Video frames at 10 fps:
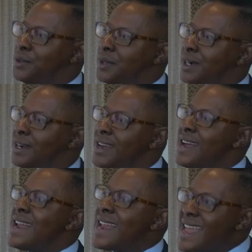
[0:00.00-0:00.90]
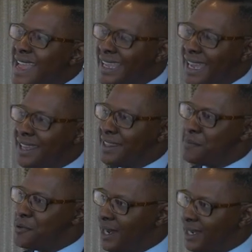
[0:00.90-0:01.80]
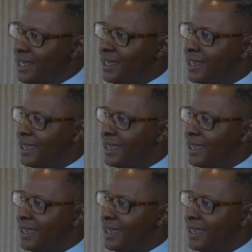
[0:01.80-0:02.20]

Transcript: you are getting them ready,